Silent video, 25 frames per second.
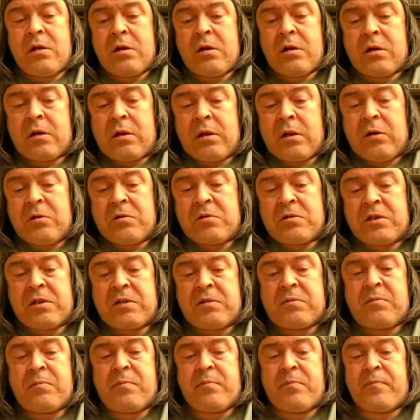Close
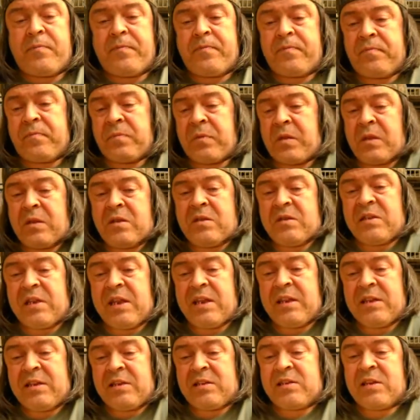it.
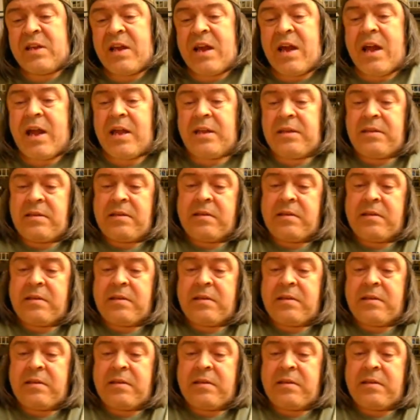Set it aside.